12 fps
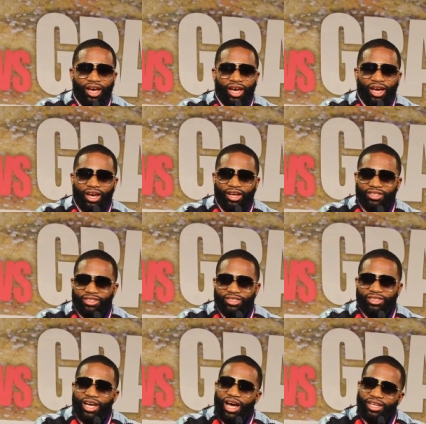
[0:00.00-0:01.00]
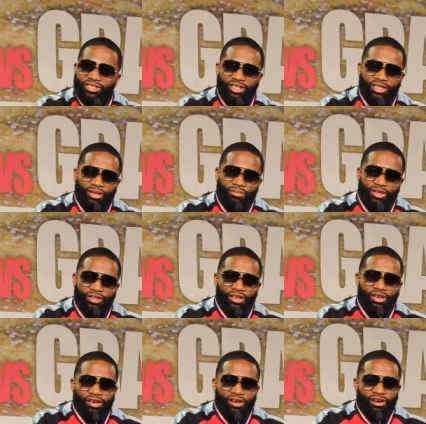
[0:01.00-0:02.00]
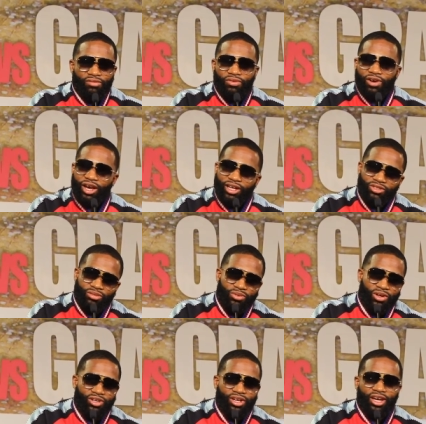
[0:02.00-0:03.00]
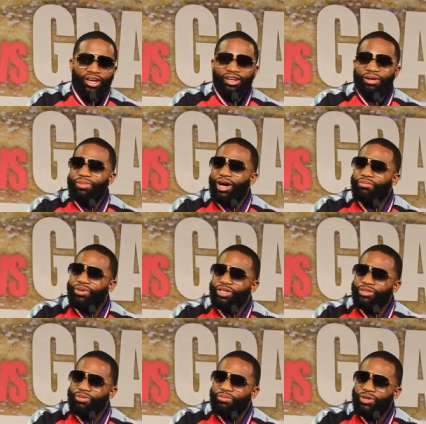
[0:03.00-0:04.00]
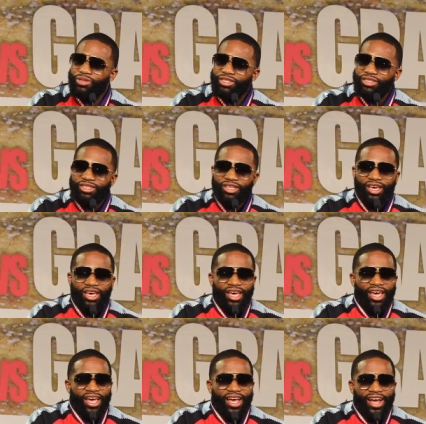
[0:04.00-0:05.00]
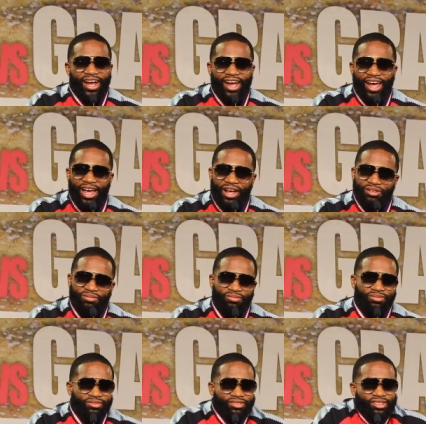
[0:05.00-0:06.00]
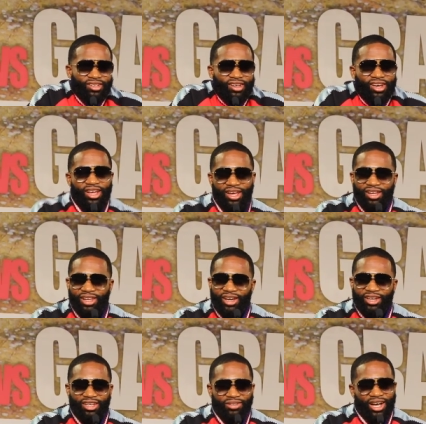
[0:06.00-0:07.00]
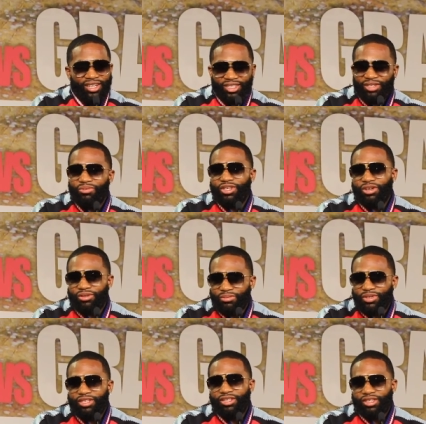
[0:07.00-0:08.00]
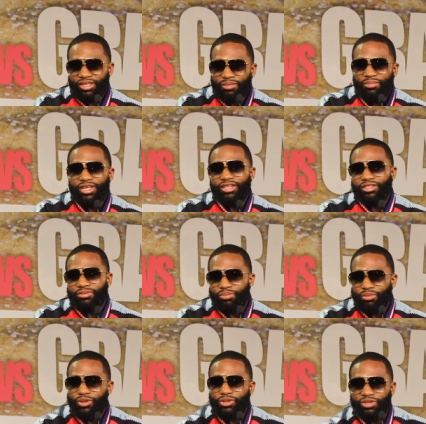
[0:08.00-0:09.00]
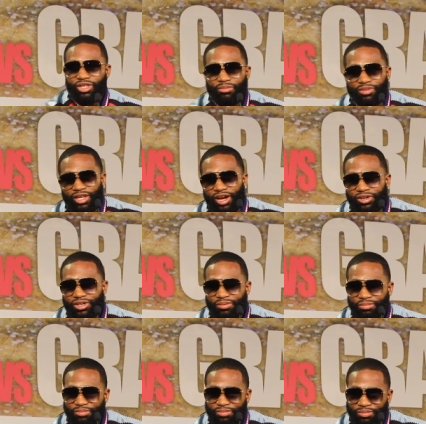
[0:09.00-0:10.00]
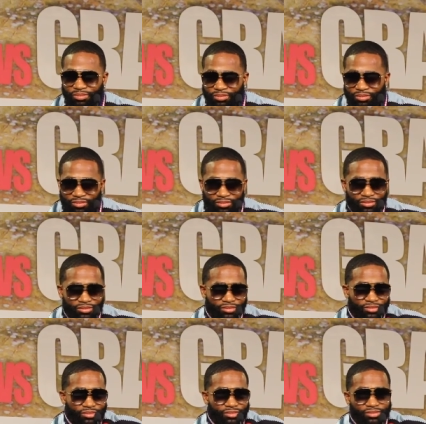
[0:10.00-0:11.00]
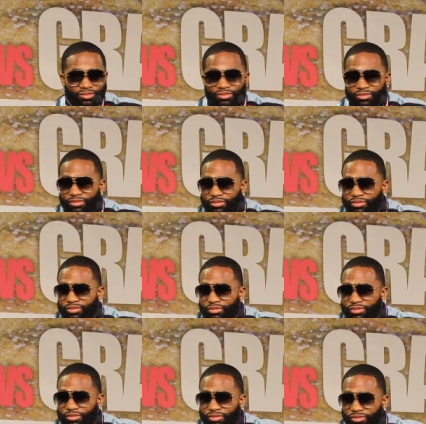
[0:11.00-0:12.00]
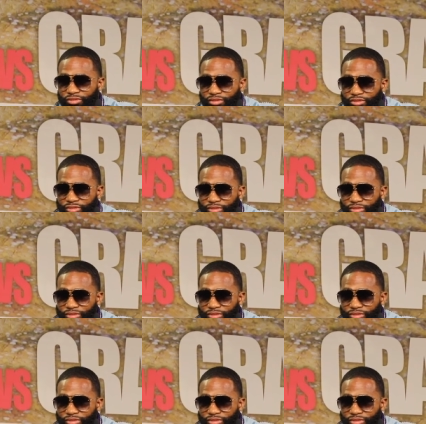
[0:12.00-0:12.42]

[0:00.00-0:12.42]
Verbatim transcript: and sky is the limit for Adrien Broner and About Billions Promotions, and like I think we're gonna be the biggest promotional company out here. Guys, we're gonna do two more questions.